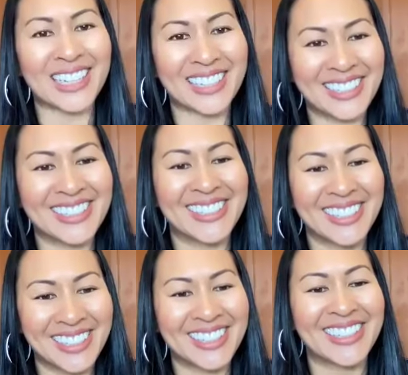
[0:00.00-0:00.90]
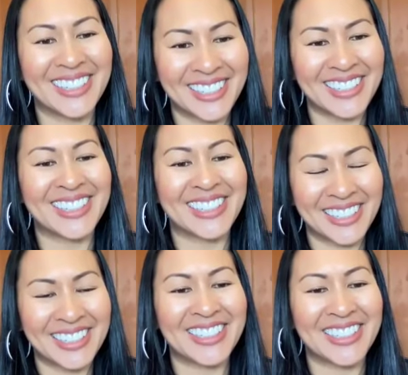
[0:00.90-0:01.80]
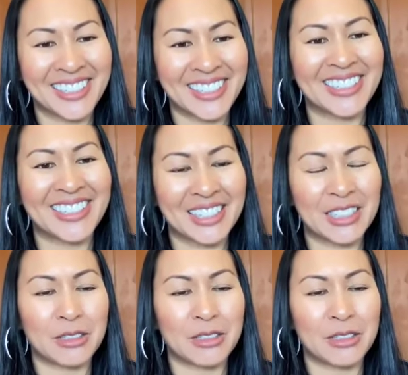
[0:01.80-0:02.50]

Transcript: And and we we started